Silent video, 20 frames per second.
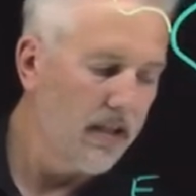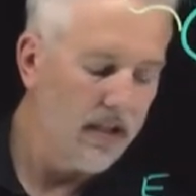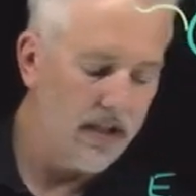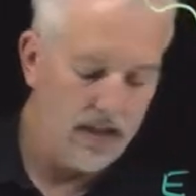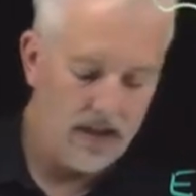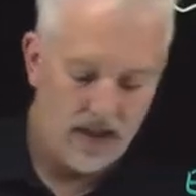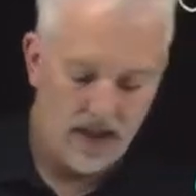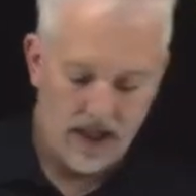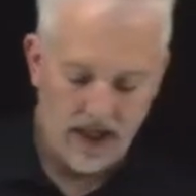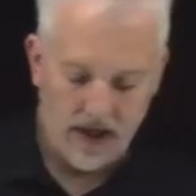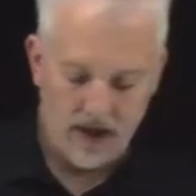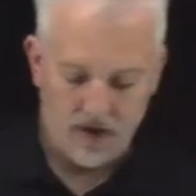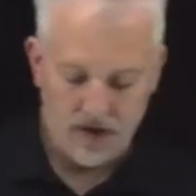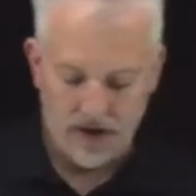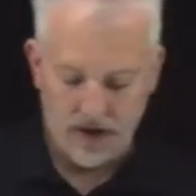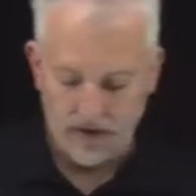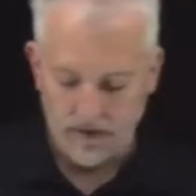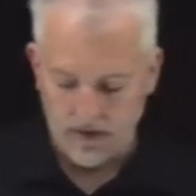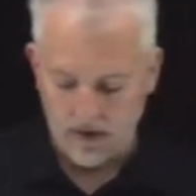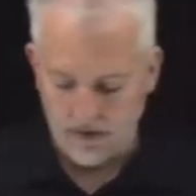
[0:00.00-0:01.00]
The
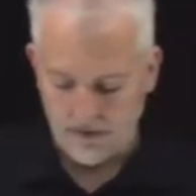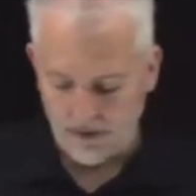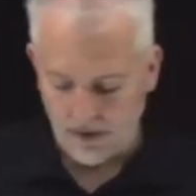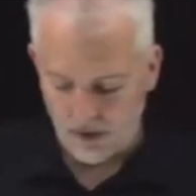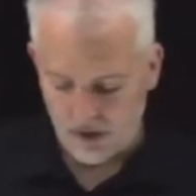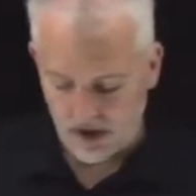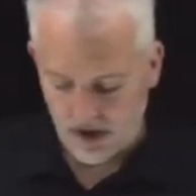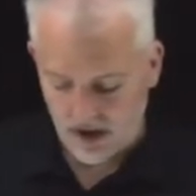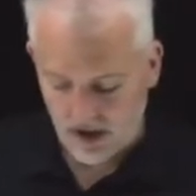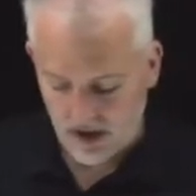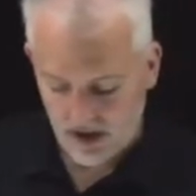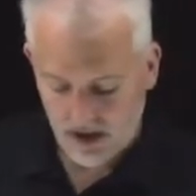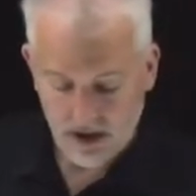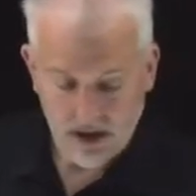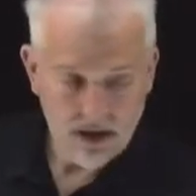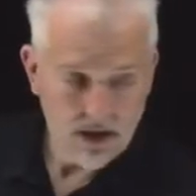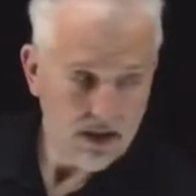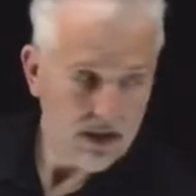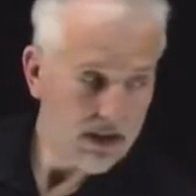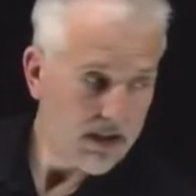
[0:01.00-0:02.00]
energy of the photon
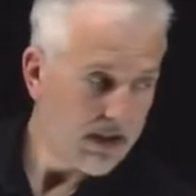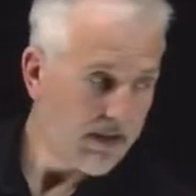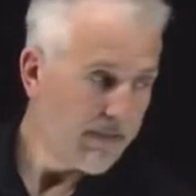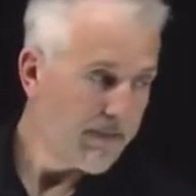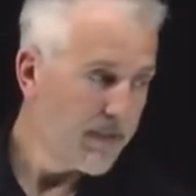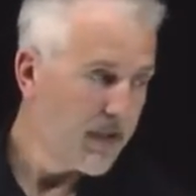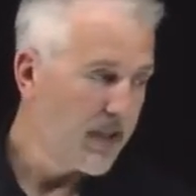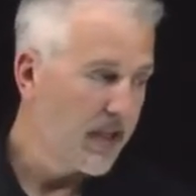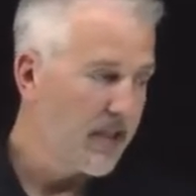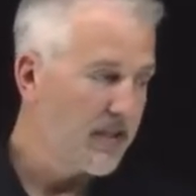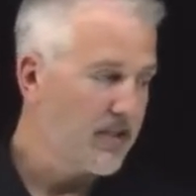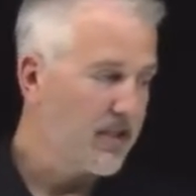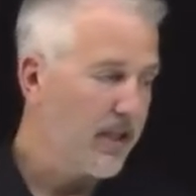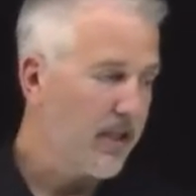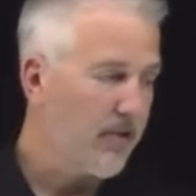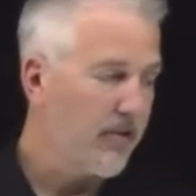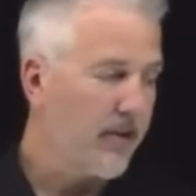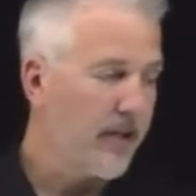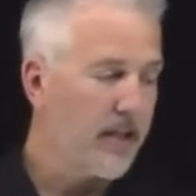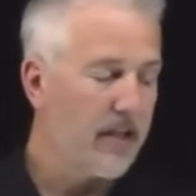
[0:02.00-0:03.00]
that gets
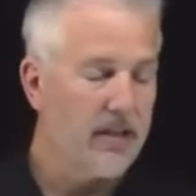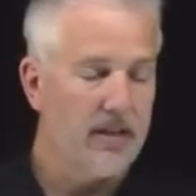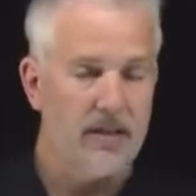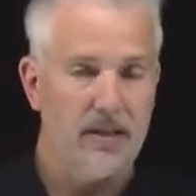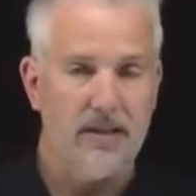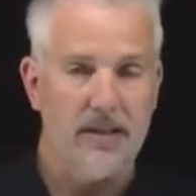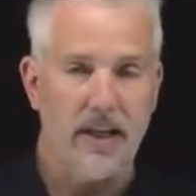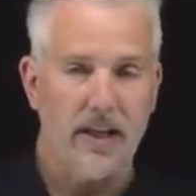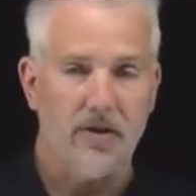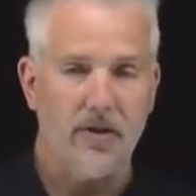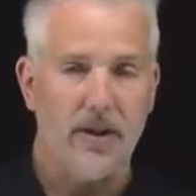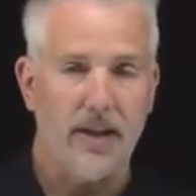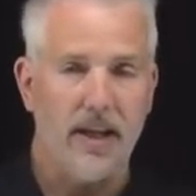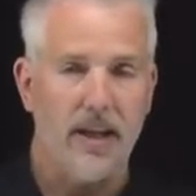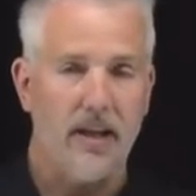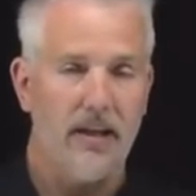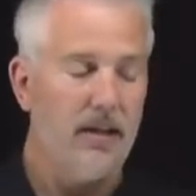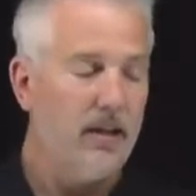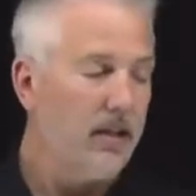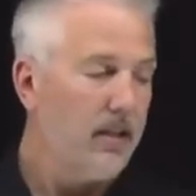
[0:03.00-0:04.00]
generated is exactly
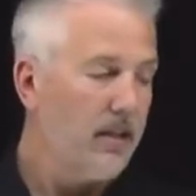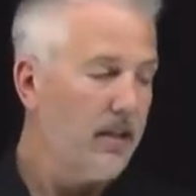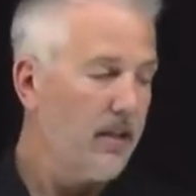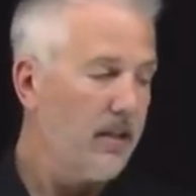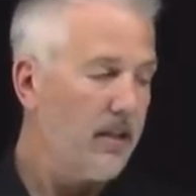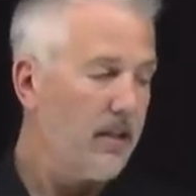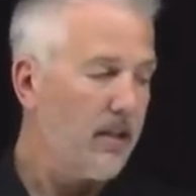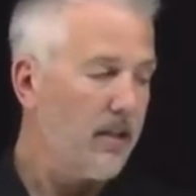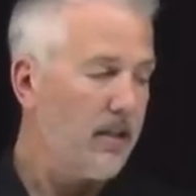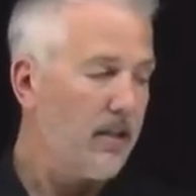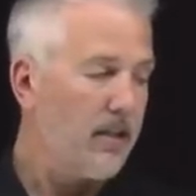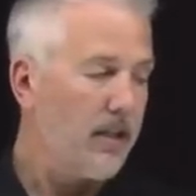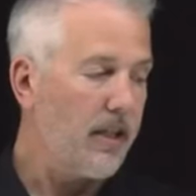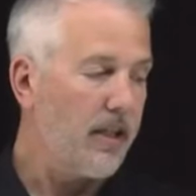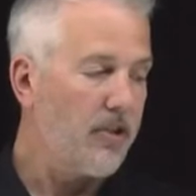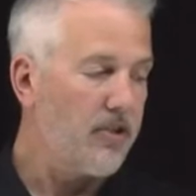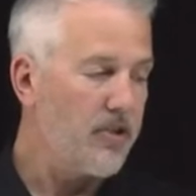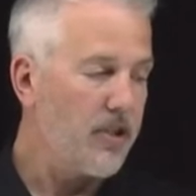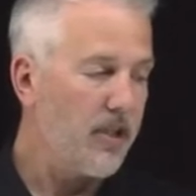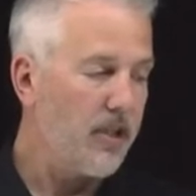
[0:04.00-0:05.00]
that uh,
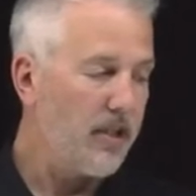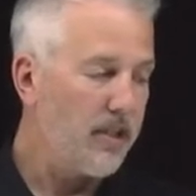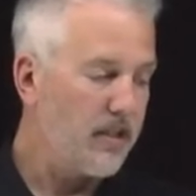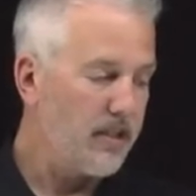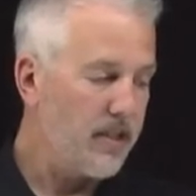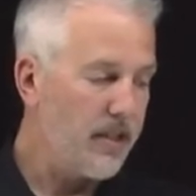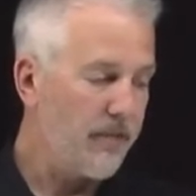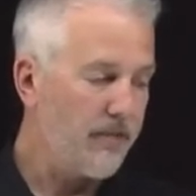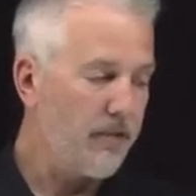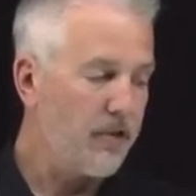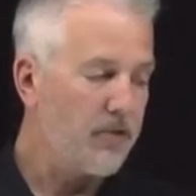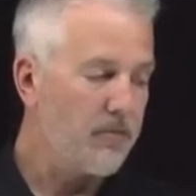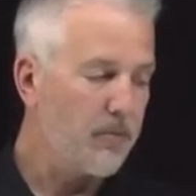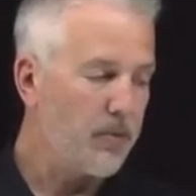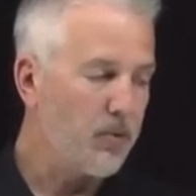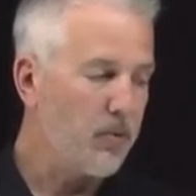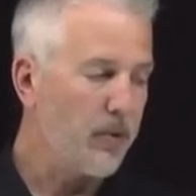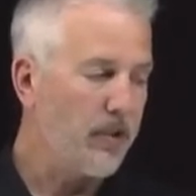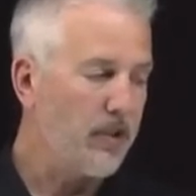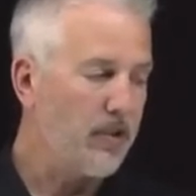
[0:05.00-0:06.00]
energy difference
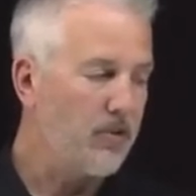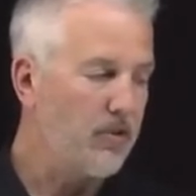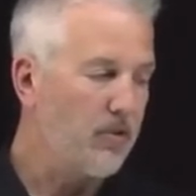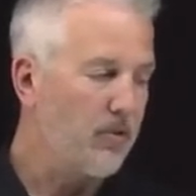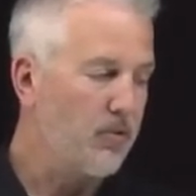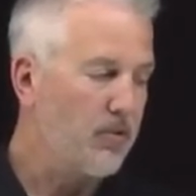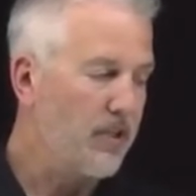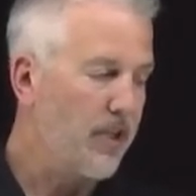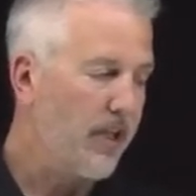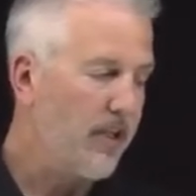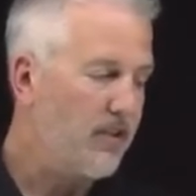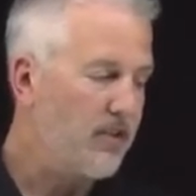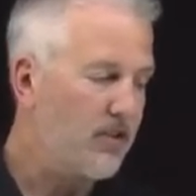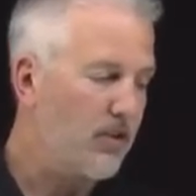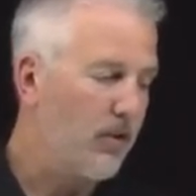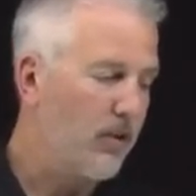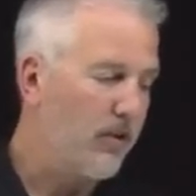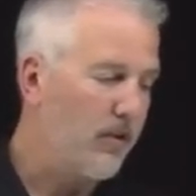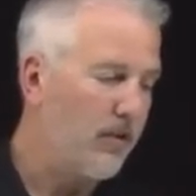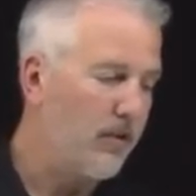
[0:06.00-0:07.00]
between these two states. So
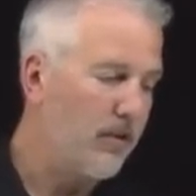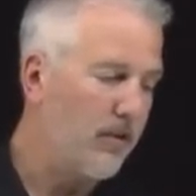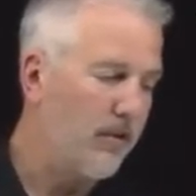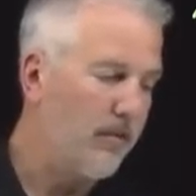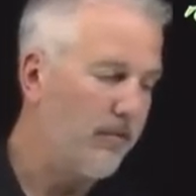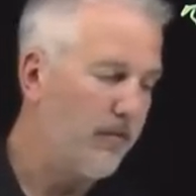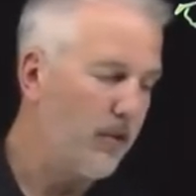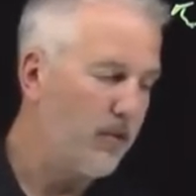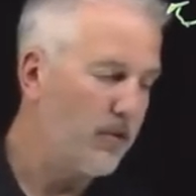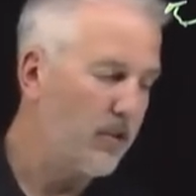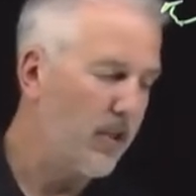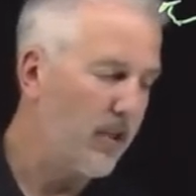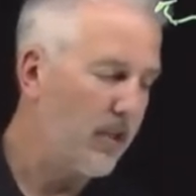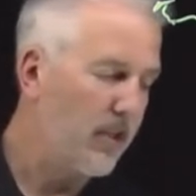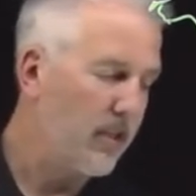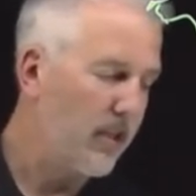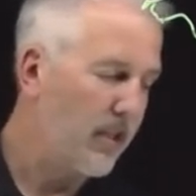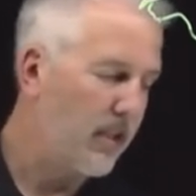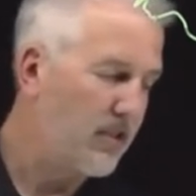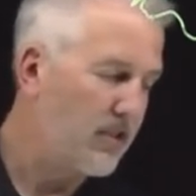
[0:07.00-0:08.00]
the, the photon
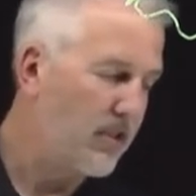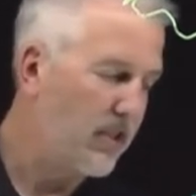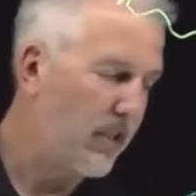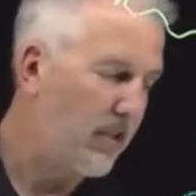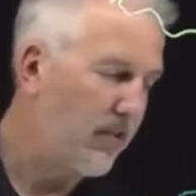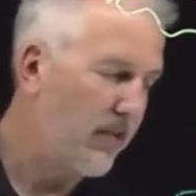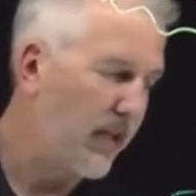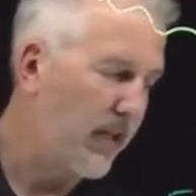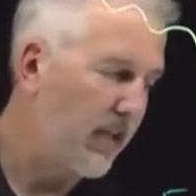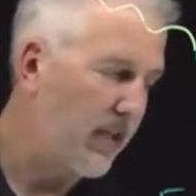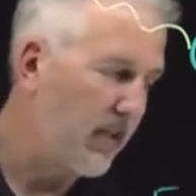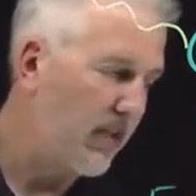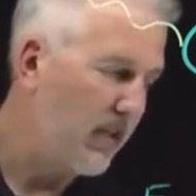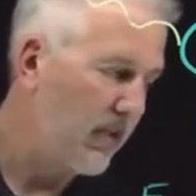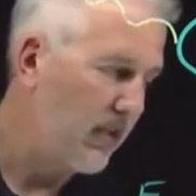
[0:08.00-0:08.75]
that gets generated